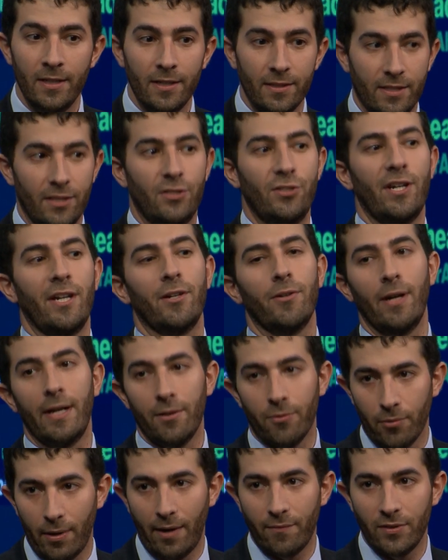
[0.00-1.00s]
to generate
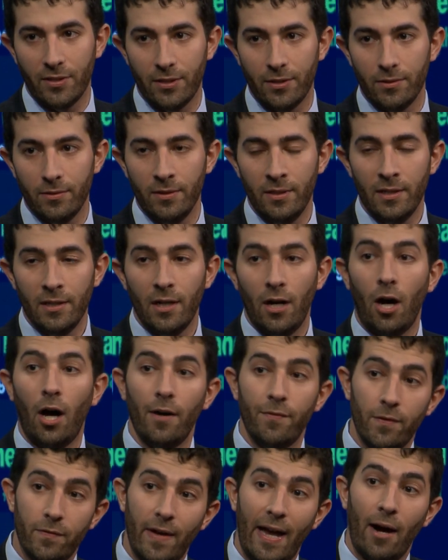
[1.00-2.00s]
revenue
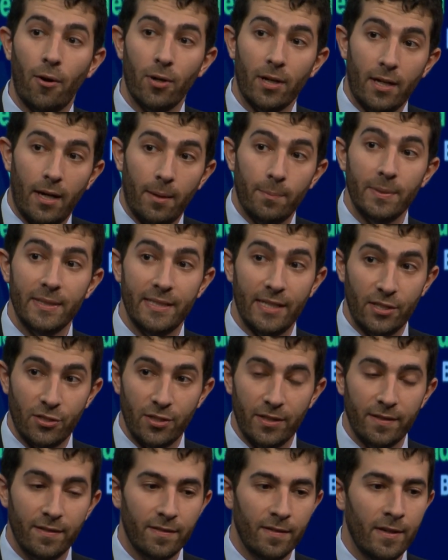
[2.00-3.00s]
off of our
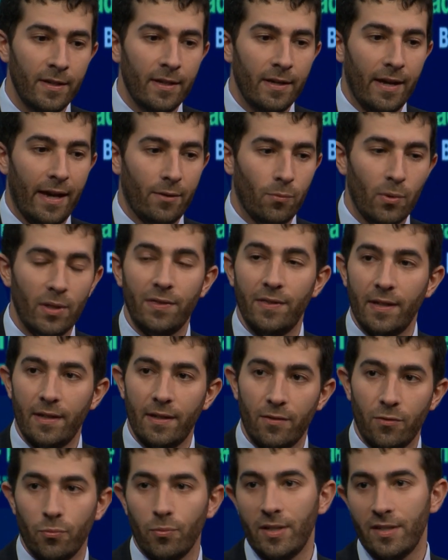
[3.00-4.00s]
competitions. And we think
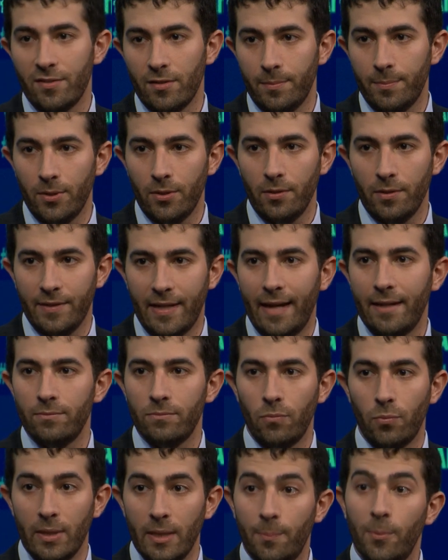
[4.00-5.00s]
it's reasonable that
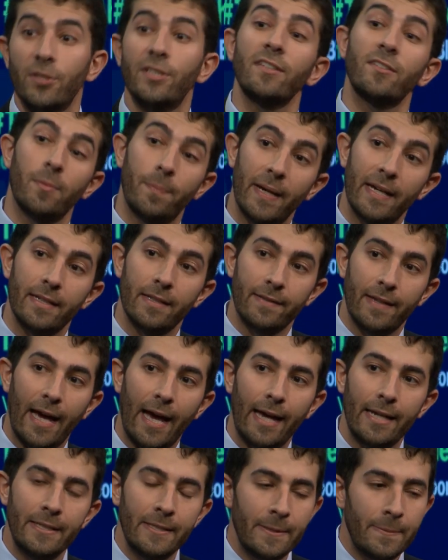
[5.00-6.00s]
we participate in
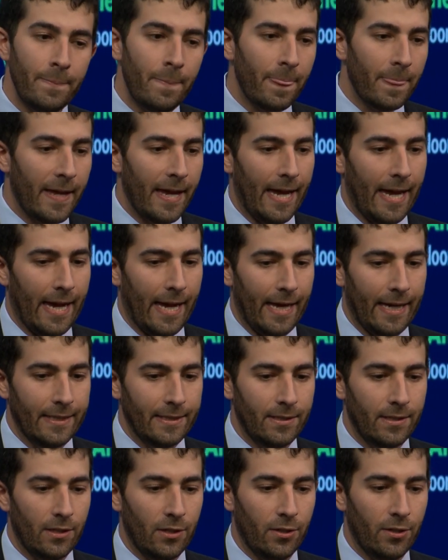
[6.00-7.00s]
that.
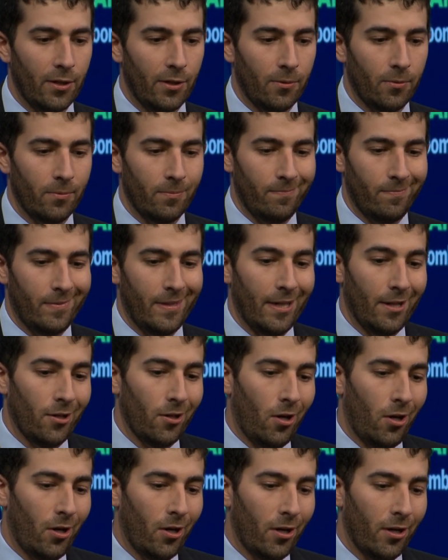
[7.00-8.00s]
And, you know, there
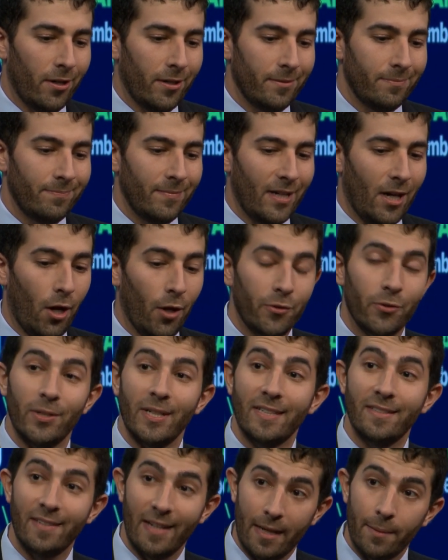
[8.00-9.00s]
are other
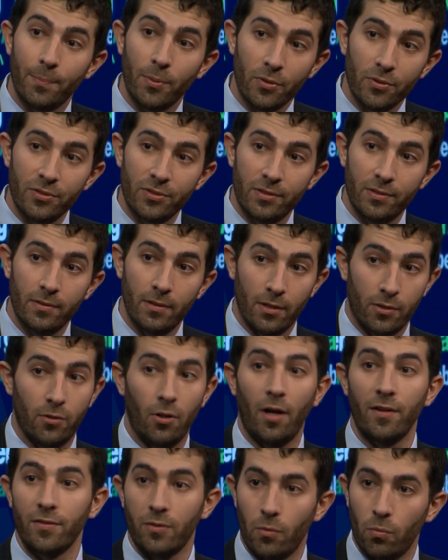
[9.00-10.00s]
examples
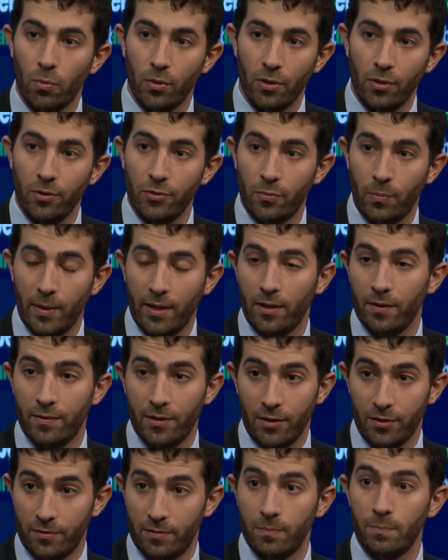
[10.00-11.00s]
across the world where
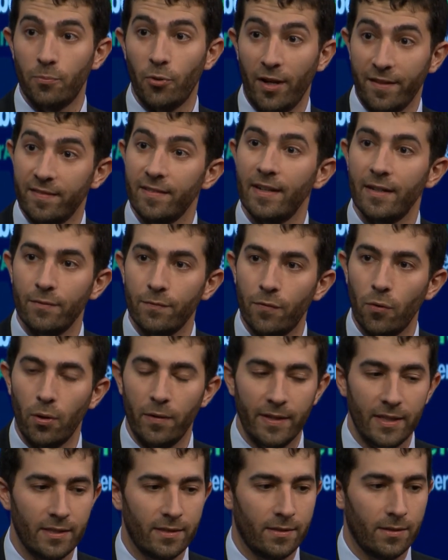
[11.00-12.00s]
there's precedent for
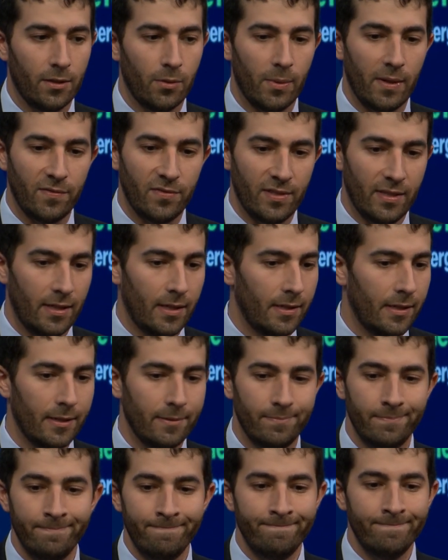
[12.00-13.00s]
this. You know, we've seen it
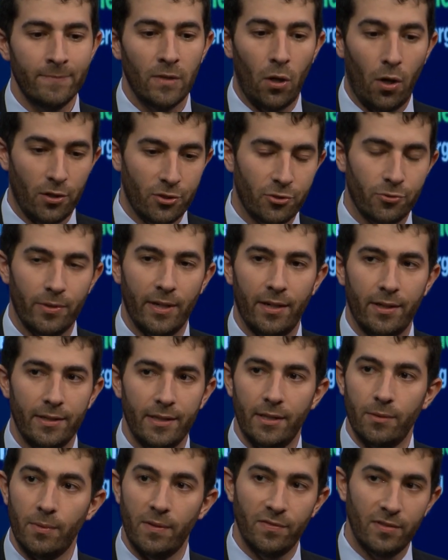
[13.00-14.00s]
in
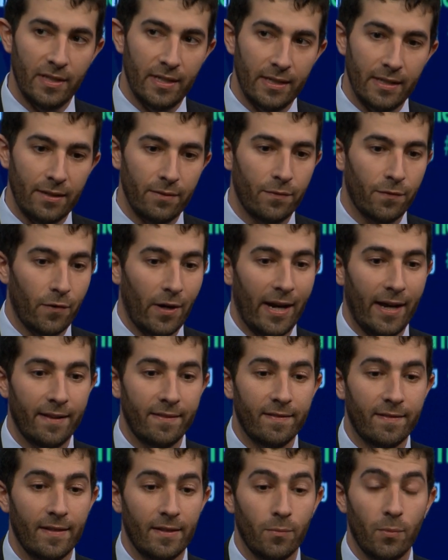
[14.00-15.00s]
Australia, we've seen it in
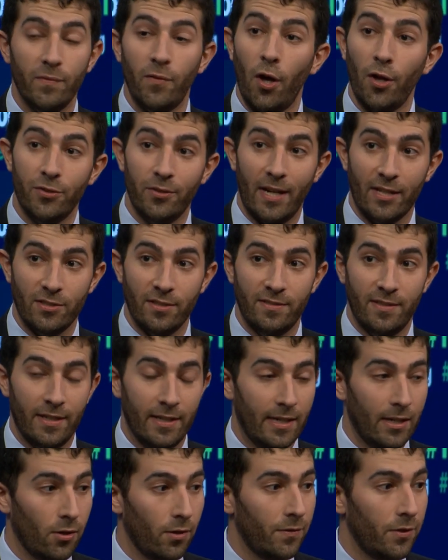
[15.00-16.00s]
France, and we've also actually seen it
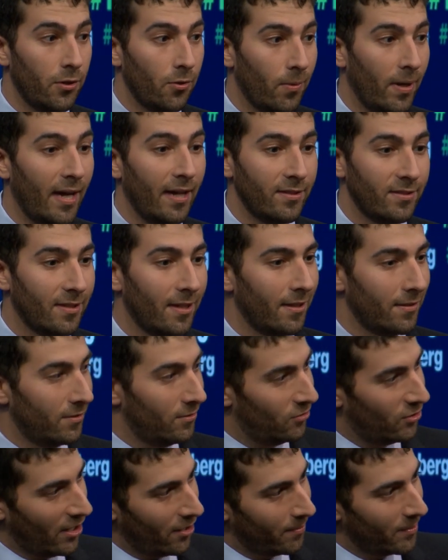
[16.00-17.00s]
here in the US. A
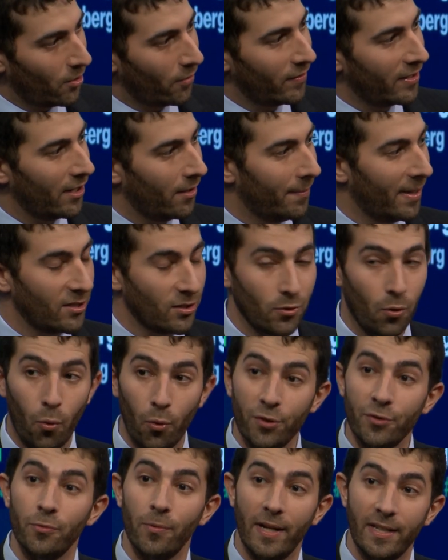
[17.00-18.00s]
gentleman over here mentioned
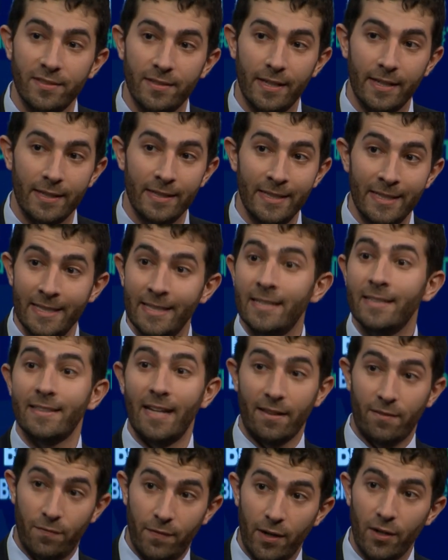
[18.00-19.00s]
horse racing.
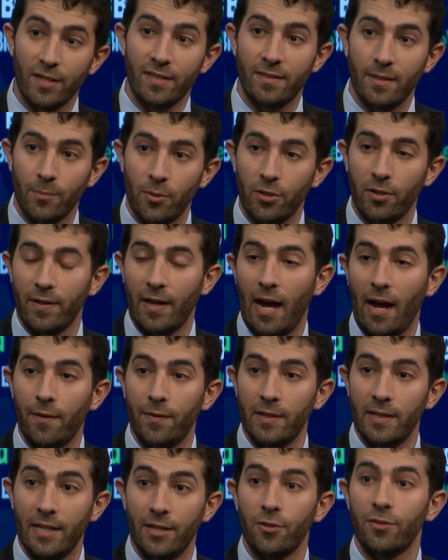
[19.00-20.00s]
That's very similar to how
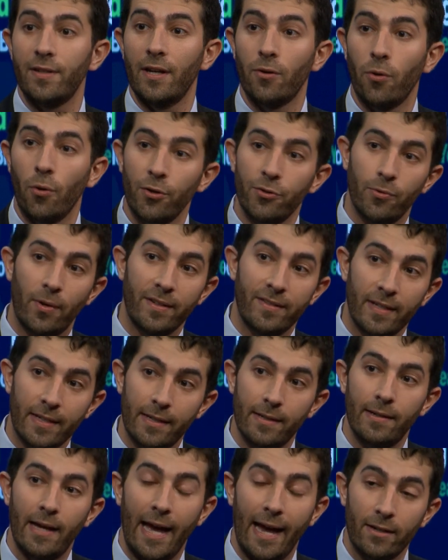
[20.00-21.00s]
the Interstate Horse Racing
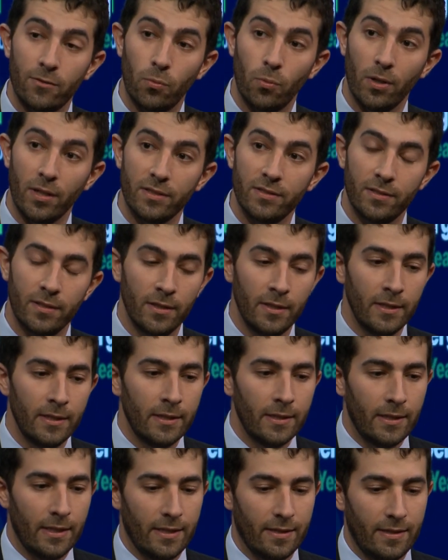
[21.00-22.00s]
Act works,
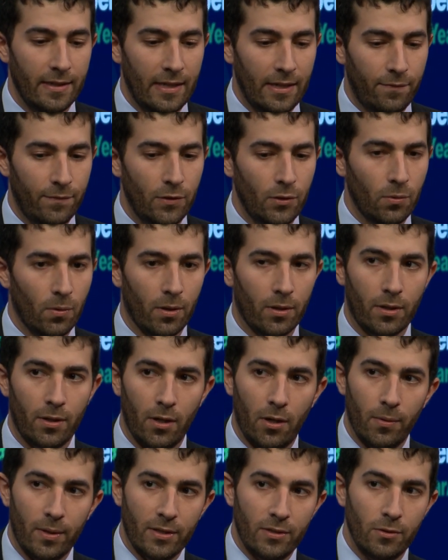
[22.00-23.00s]
is if you are
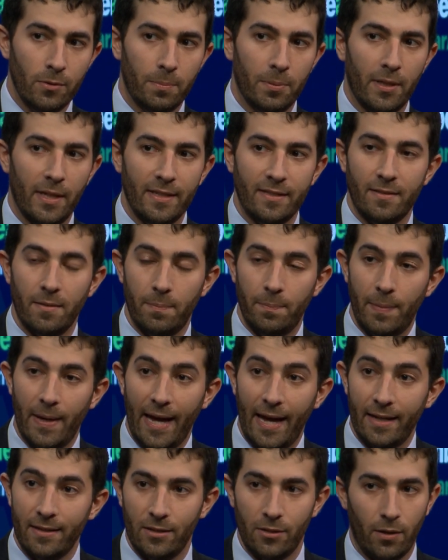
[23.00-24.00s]
going to place a
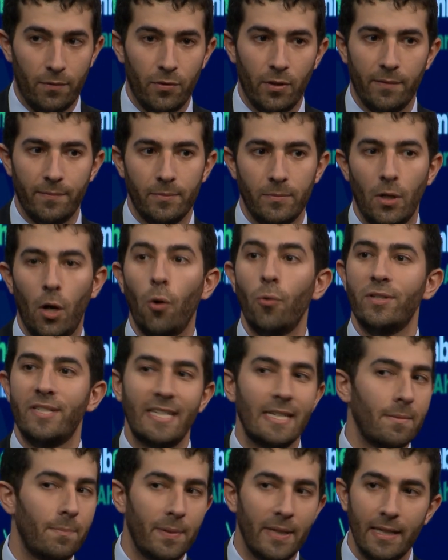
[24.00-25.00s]
bet, you know, if you have an
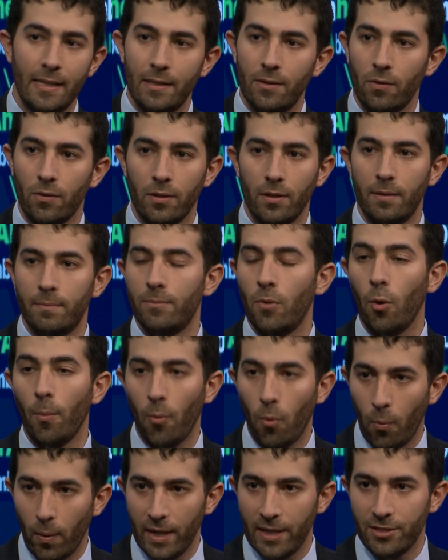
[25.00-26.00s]
OTB or a
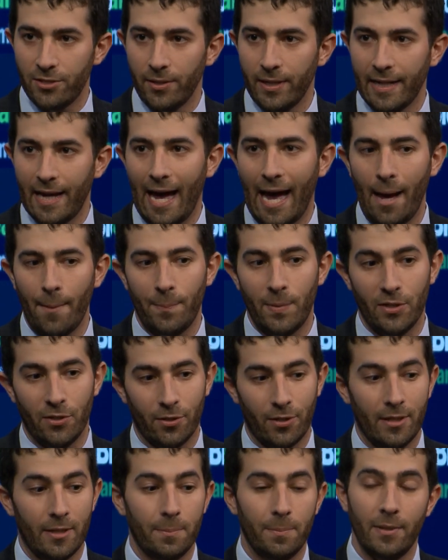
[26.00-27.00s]
mobile wagering app and you're
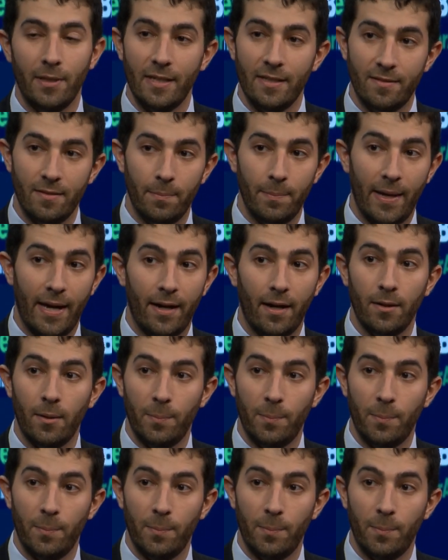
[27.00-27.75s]
going to place a bet on a